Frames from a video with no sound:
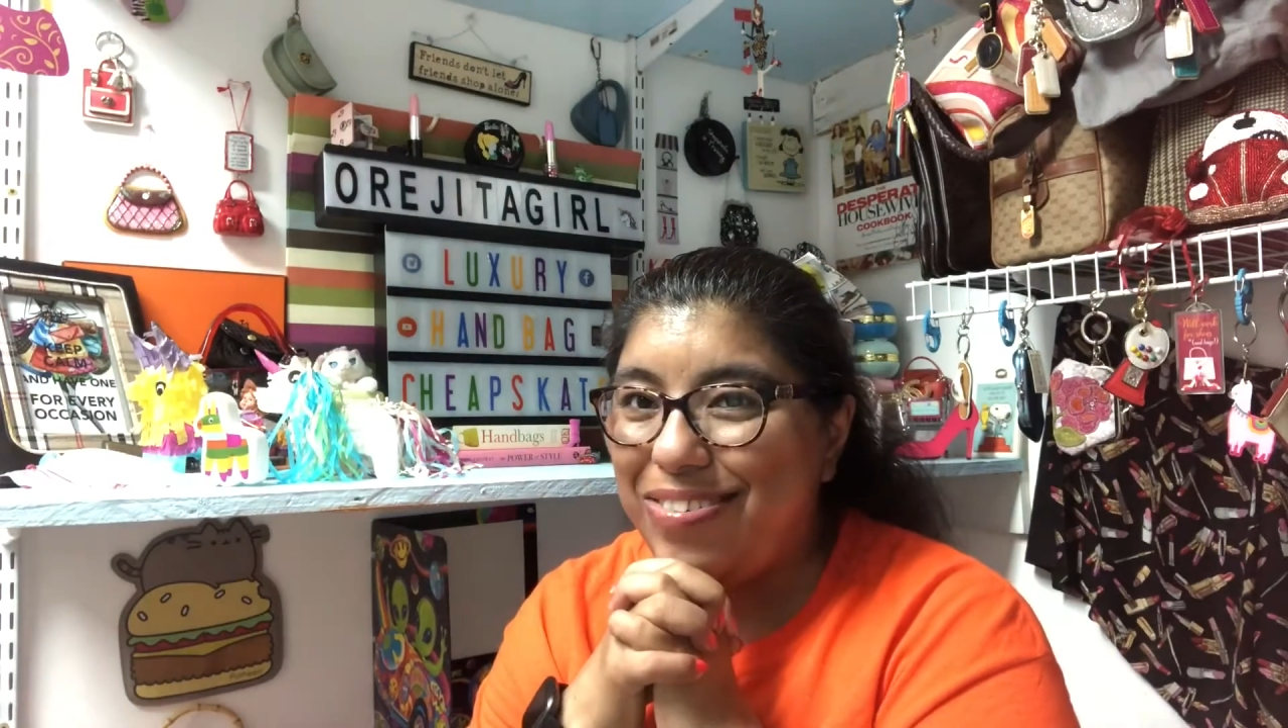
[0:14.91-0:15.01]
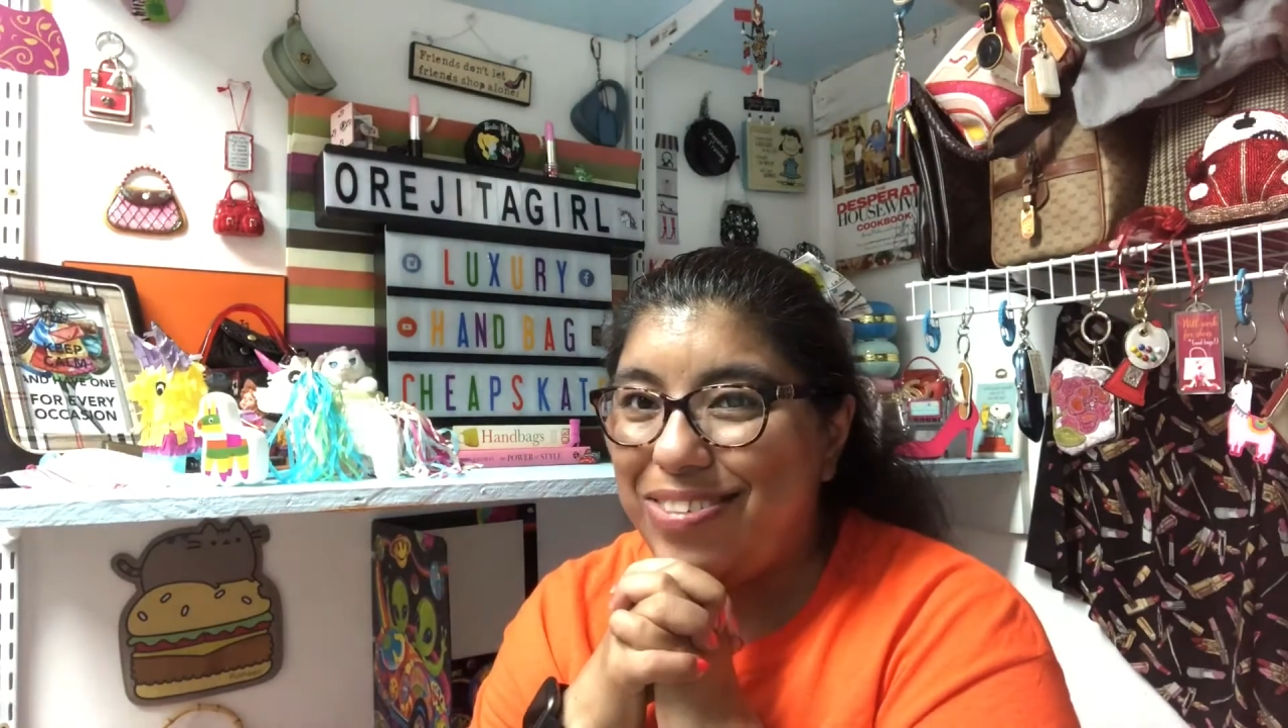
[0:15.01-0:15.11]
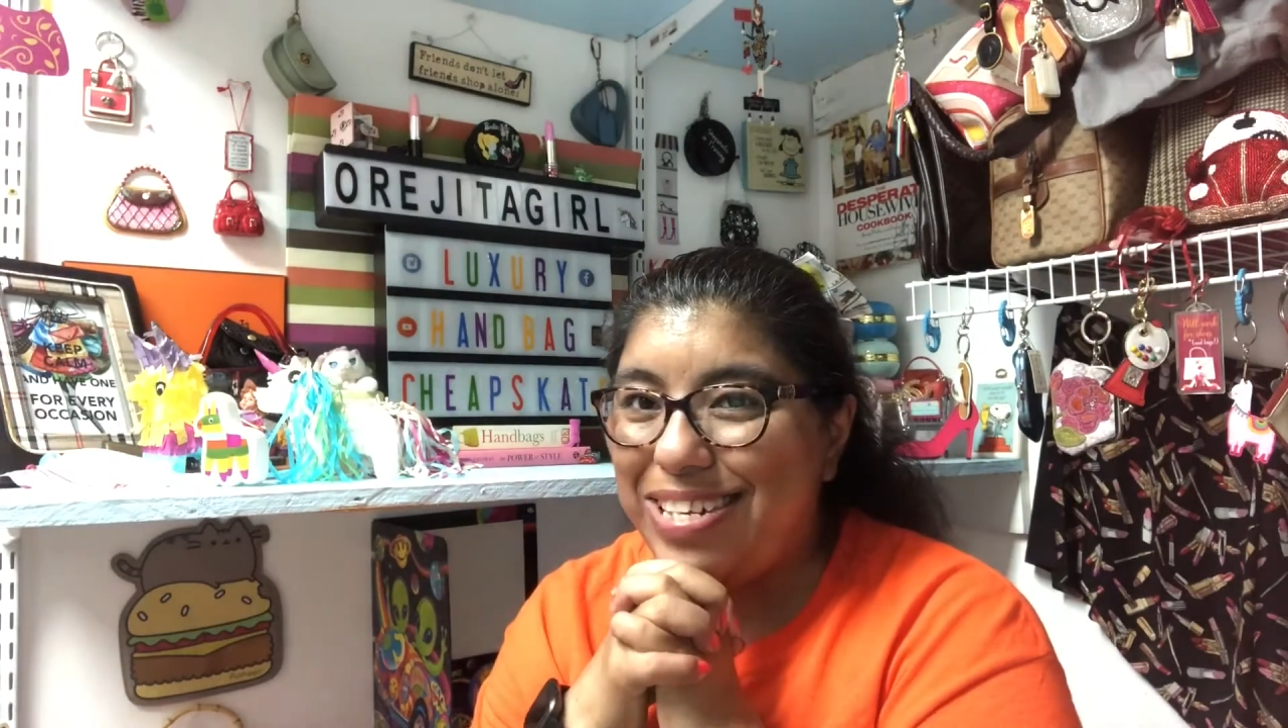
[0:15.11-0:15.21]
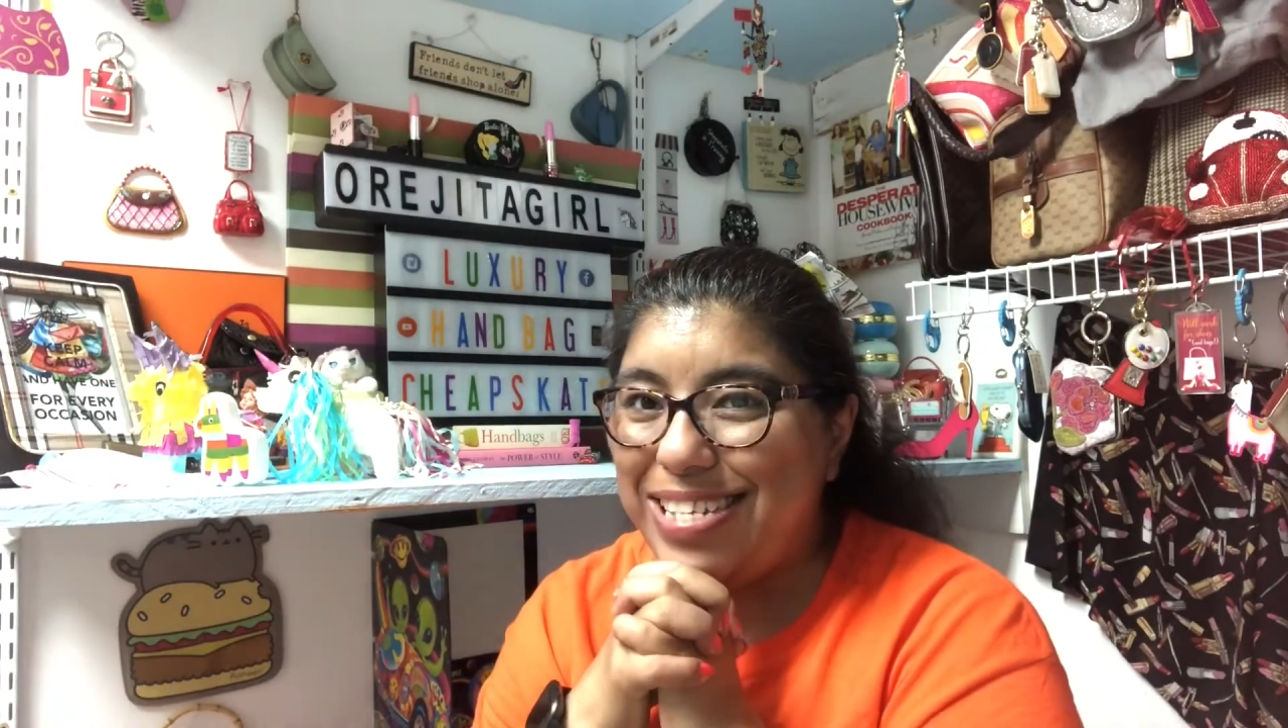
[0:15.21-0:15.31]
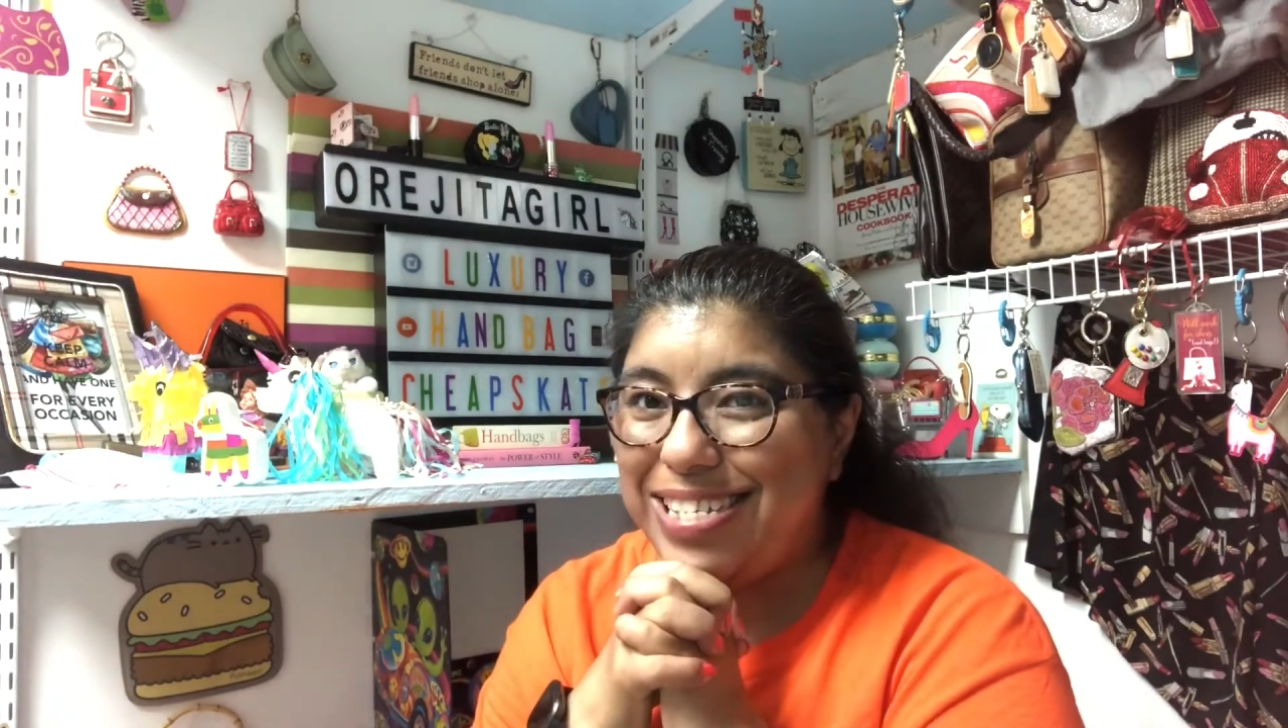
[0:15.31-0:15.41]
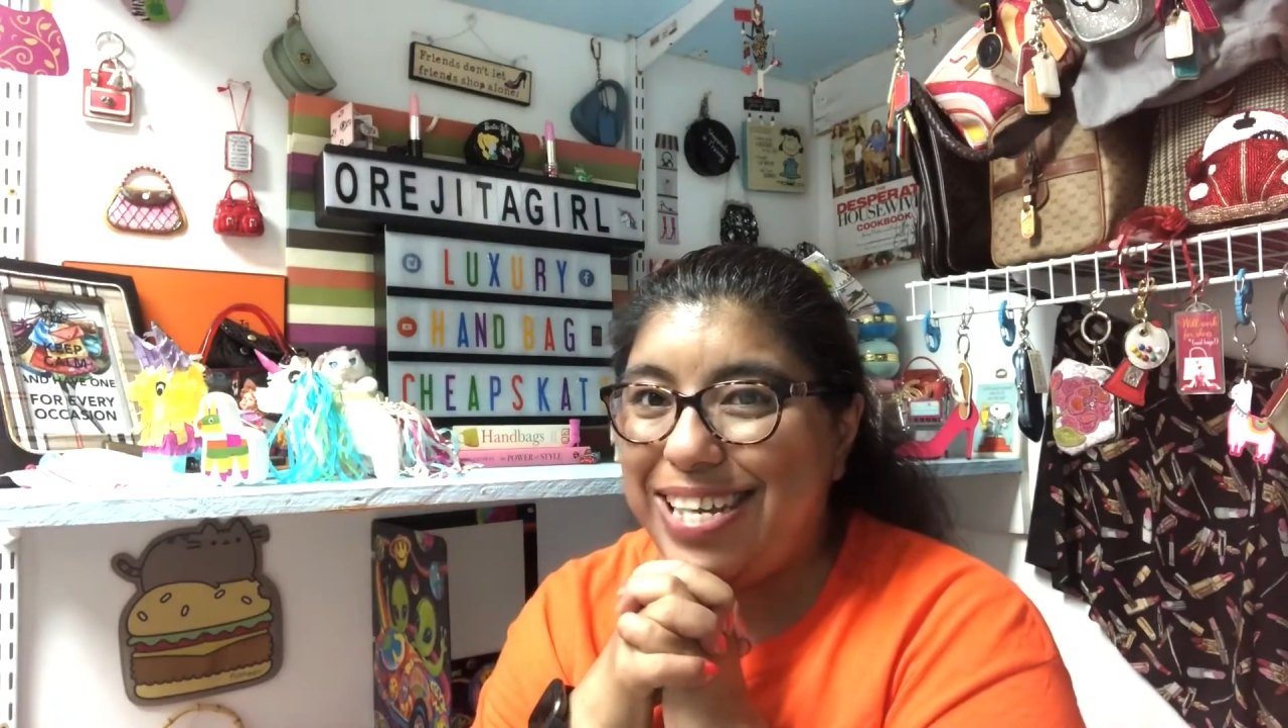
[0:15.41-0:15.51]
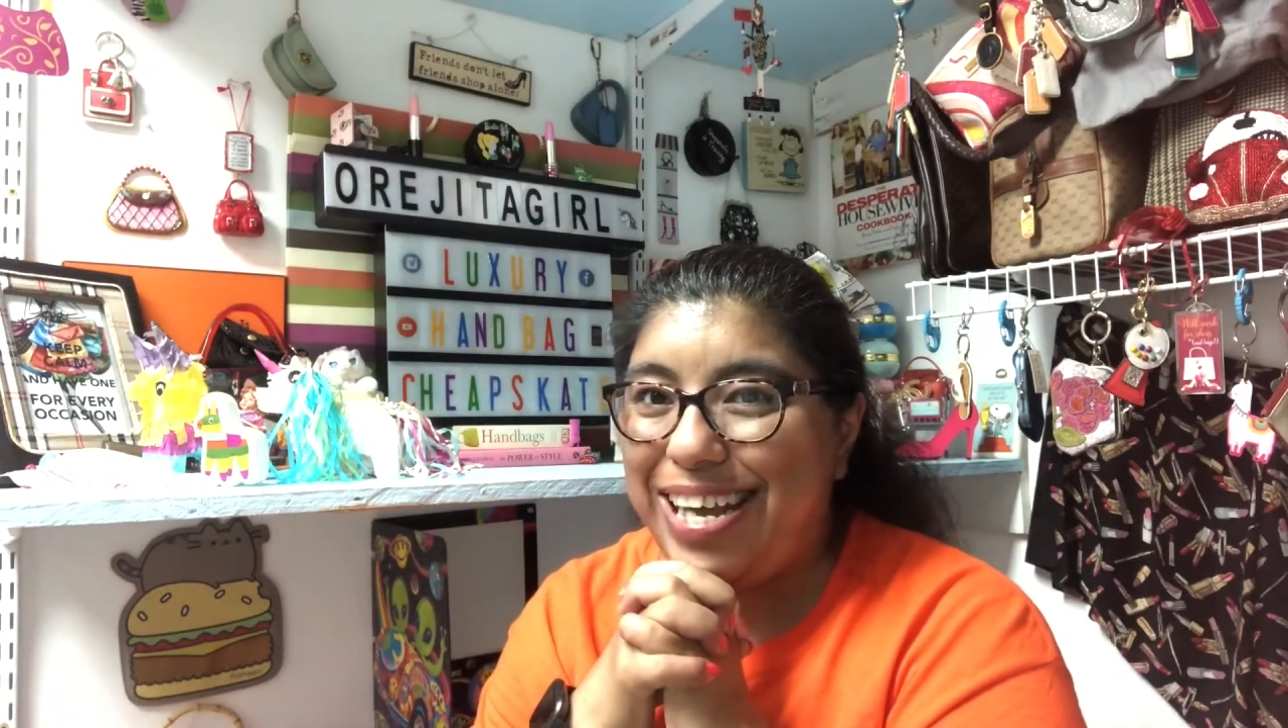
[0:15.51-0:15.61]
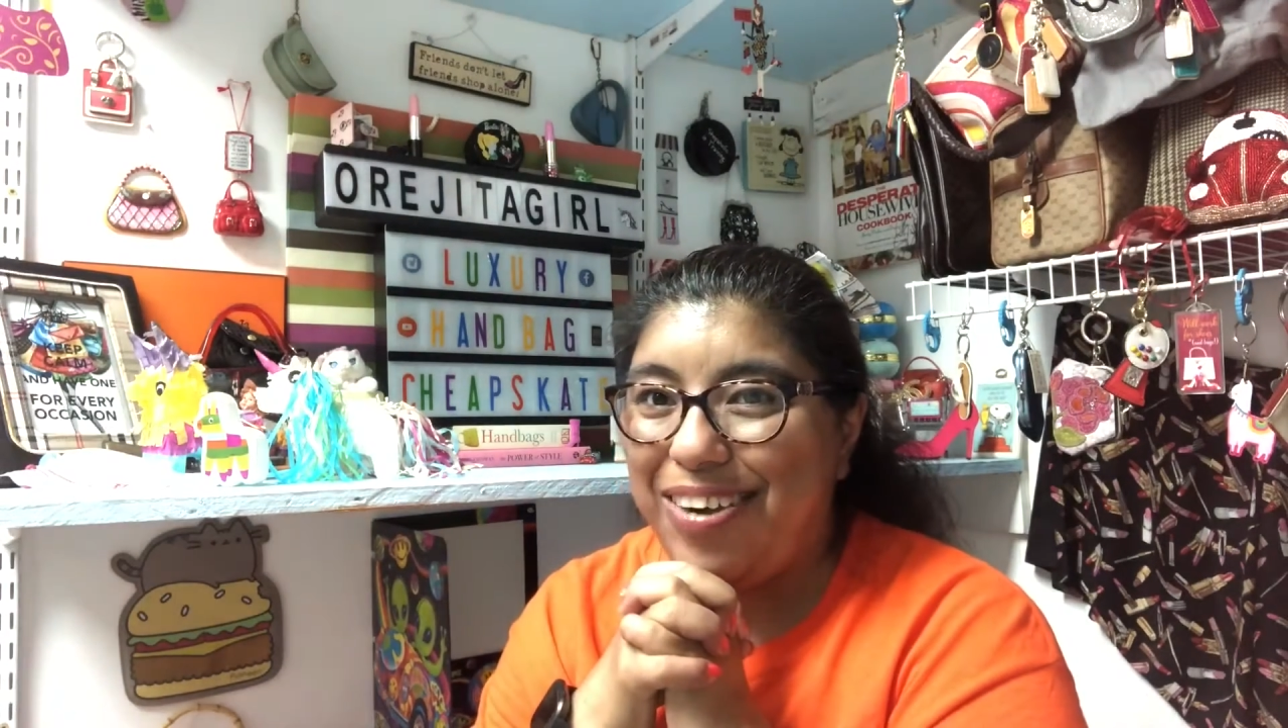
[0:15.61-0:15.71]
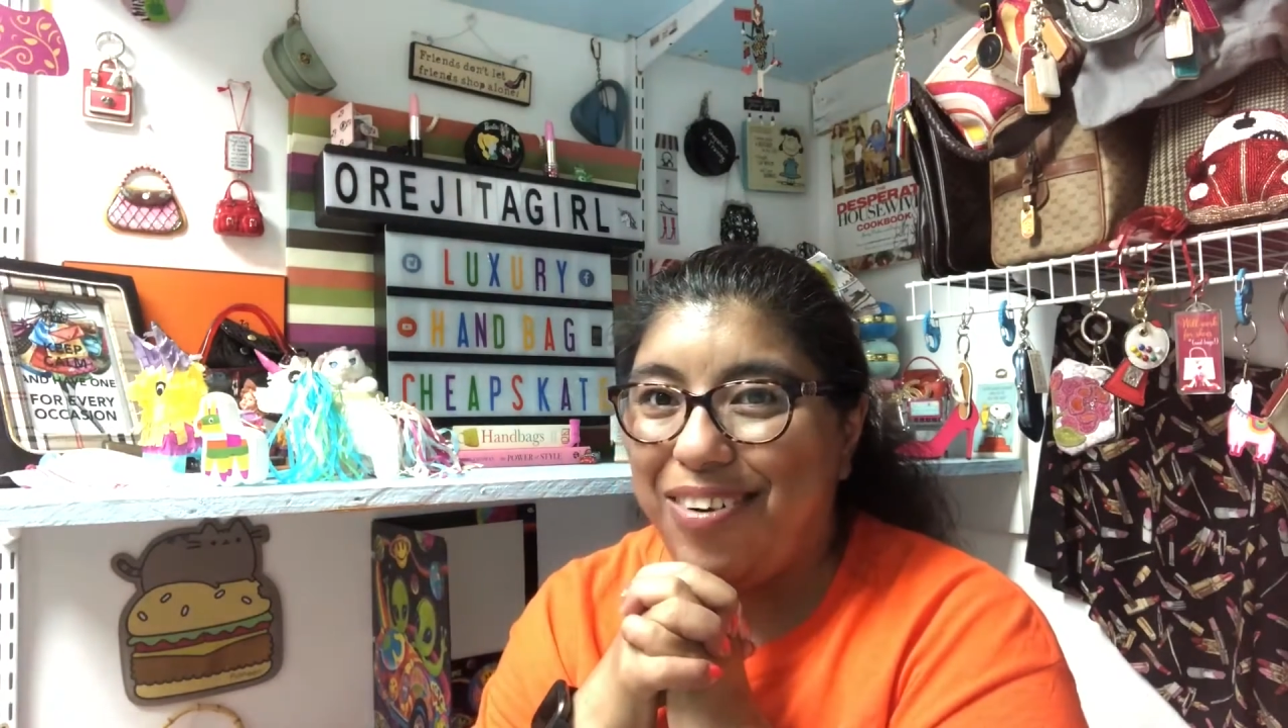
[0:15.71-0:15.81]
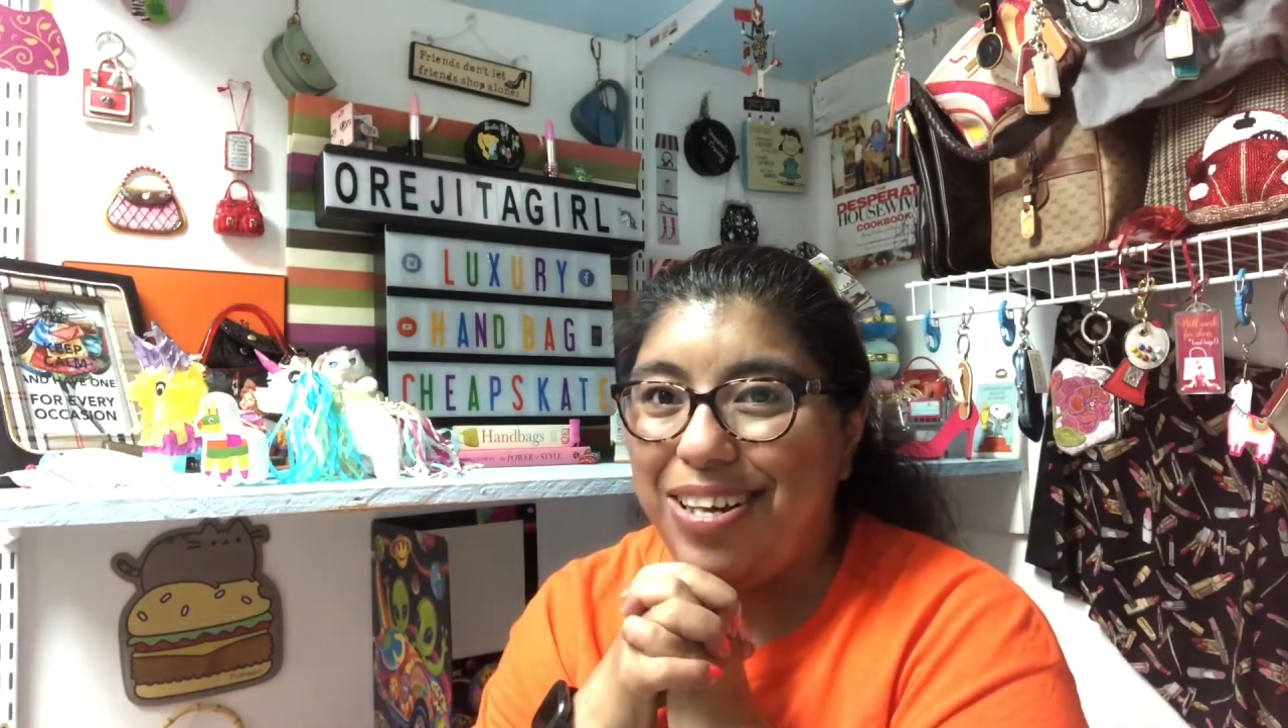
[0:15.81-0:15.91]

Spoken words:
who is here